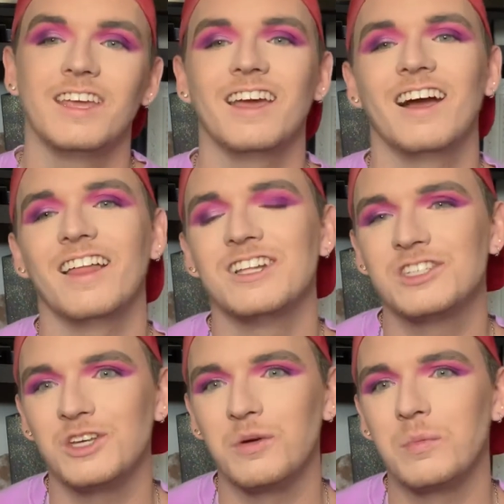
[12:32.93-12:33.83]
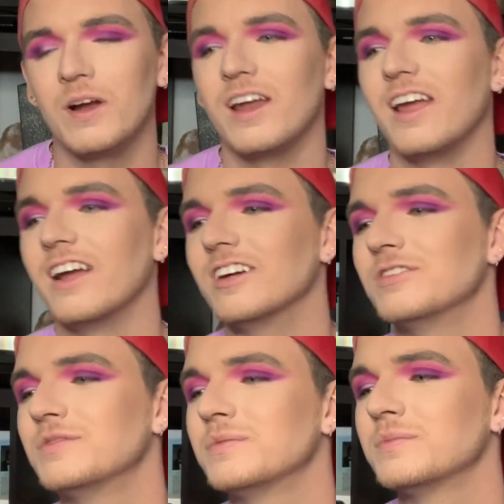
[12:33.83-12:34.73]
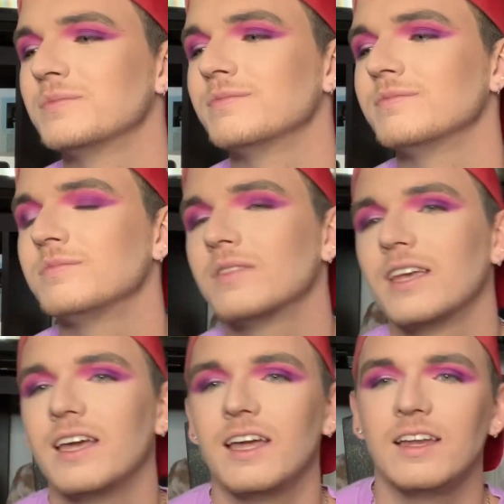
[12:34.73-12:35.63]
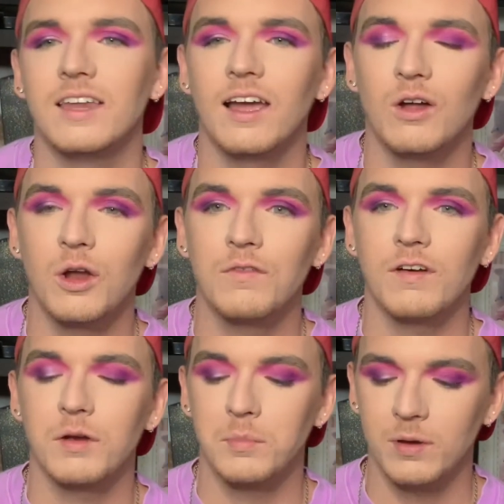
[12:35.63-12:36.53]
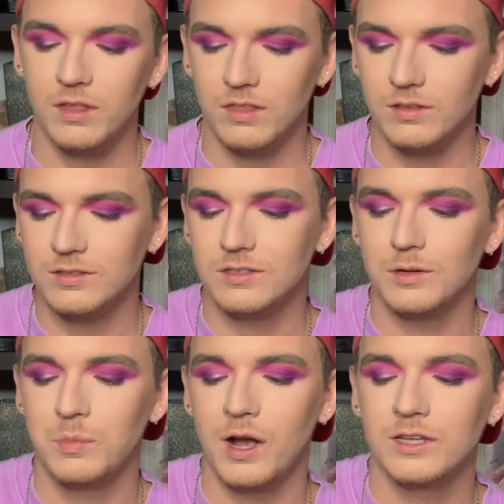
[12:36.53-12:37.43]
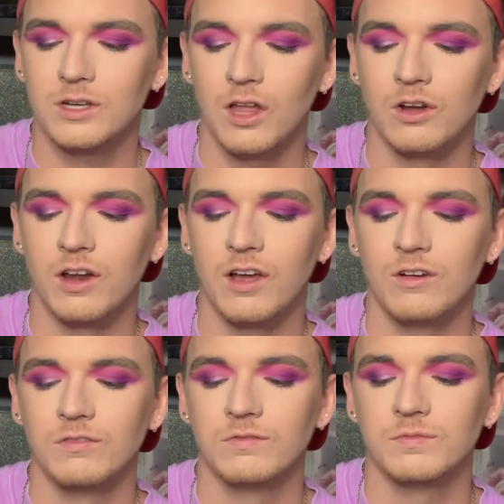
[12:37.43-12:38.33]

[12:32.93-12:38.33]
Yeah, that's so pretty. Dang, I don't know if I'm gonna put the surprise color now.